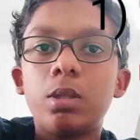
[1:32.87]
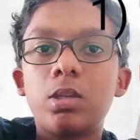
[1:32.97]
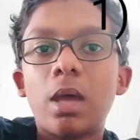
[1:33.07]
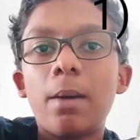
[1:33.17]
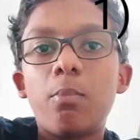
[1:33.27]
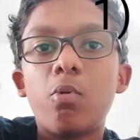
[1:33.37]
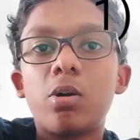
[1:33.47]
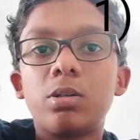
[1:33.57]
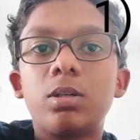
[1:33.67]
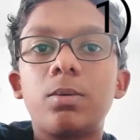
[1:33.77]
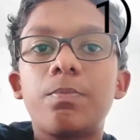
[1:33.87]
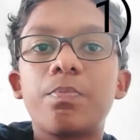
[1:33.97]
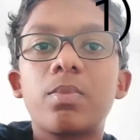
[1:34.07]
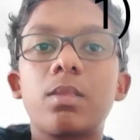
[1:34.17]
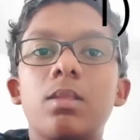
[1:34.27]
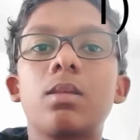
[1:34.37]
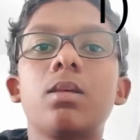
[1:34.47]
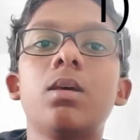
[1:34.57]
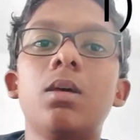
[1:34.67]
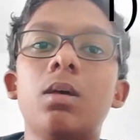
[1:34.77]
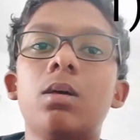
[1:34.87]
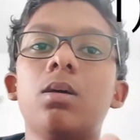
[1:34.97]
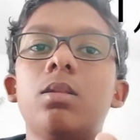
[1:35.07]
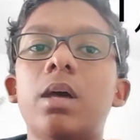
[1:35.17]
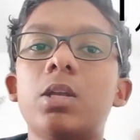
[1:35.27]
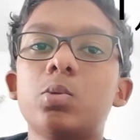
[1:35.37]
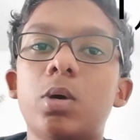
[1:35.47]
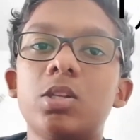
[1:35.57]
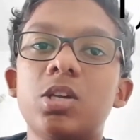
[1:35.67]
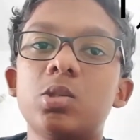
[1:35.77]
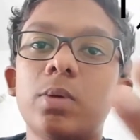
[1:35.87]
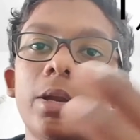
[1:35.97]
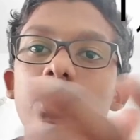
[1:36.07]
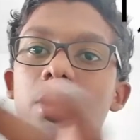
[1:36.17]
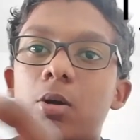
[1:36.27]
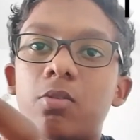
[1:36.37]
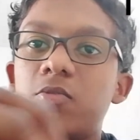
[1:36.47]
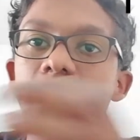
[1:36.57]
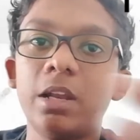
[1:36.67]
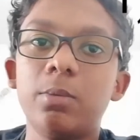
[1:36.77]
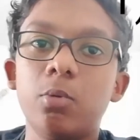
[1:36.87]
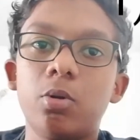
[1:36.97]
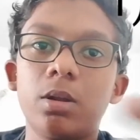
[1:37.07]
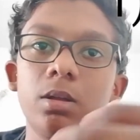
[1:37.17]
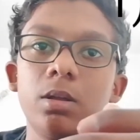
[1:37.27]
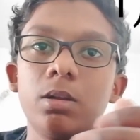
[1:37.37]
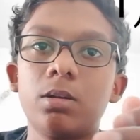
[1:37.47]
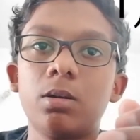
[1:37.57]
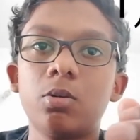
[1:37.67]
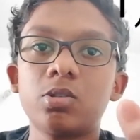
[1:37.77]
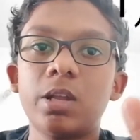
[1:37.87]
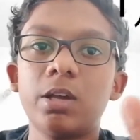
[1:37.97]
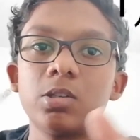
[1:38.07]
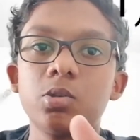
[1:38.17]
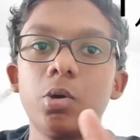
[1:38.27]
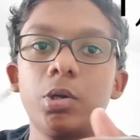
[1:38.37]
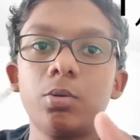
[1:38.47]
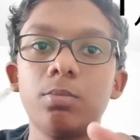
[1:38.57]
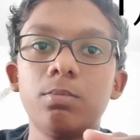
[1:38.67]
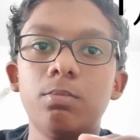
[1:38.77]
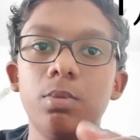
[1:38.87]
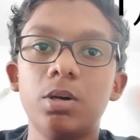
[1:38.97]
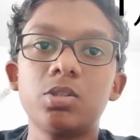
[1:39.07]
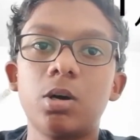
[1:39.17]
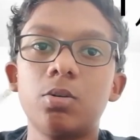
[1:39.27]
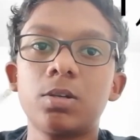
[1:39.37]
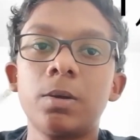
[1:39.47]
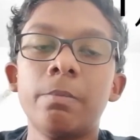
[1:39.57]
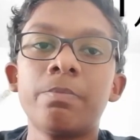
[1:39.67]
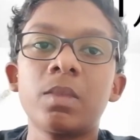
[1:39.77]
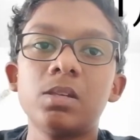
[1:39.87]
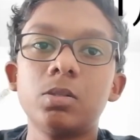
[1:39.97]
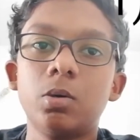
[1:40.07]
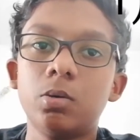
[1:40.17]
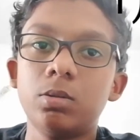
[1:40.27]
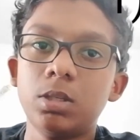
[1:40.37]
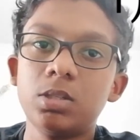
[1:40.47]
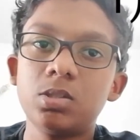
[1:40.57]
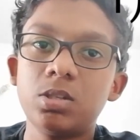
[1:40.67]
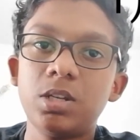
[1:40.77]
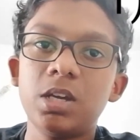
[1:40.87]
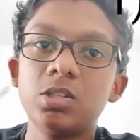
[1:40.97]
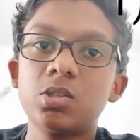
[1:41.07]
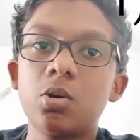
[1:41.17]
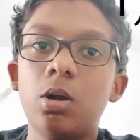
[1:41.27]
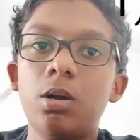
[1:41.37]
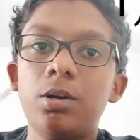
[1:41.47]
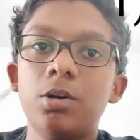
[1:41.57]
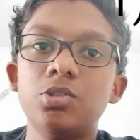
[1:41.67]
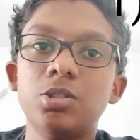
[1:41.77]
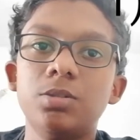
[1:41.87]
tap water, there is one stage where you cannot fill anymore. It looks like it's going to burst out. So this stage is called turgid.